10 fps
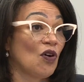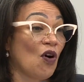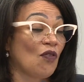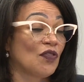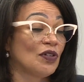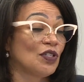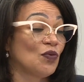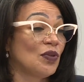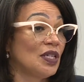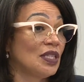to offer
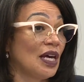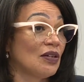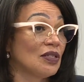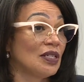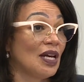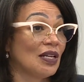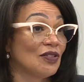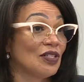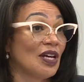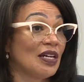
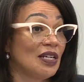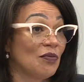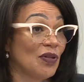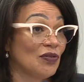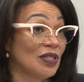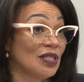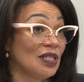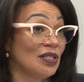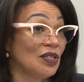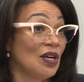$20,000 signing
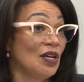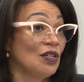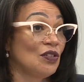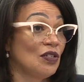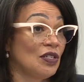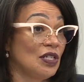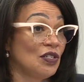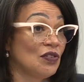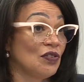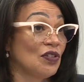bonuses to
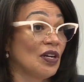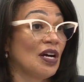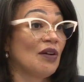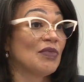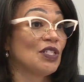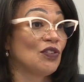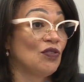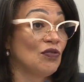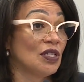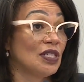teachers to come
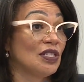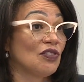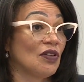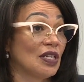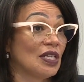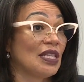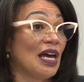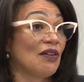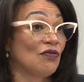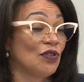into the district.
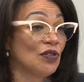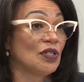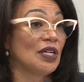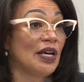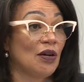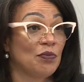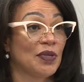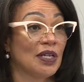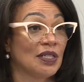That really helped